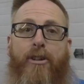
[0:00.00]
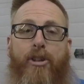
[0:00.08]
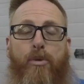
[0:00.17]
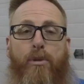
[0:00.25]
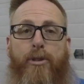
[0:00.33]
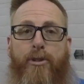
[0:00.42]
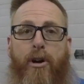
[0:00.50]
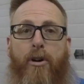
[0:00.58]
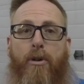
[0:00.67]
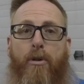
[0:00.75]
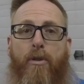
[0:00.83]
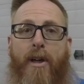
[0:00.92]
you will
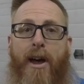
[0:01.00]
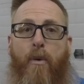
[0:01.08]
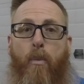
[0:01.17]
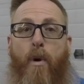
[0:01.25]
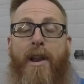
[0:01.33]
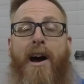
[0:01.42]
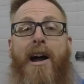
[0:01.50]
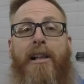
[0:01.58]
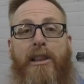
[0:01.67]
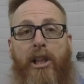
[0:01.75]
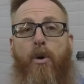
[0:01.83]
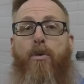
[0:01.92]
know that when I
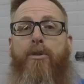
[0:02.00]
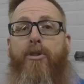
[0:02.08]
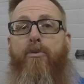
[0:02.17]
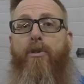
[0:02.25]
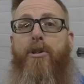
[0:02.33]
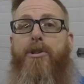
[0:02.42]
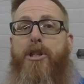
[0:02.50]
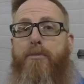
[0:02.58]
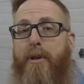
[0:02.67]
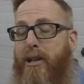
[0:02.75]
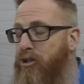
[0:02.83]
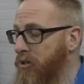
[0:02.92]
lowered the rear
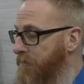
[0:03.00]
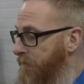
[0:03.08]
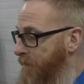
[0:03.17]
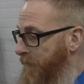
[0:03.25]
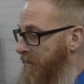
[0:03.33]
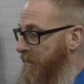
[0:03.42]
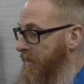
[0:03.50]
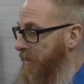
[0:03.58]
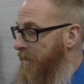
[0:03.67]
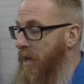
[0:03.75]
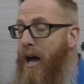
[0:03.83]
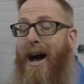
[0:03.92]
suspension,
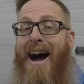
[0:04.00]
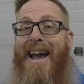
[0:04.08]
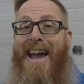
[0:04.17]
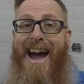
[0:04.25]
I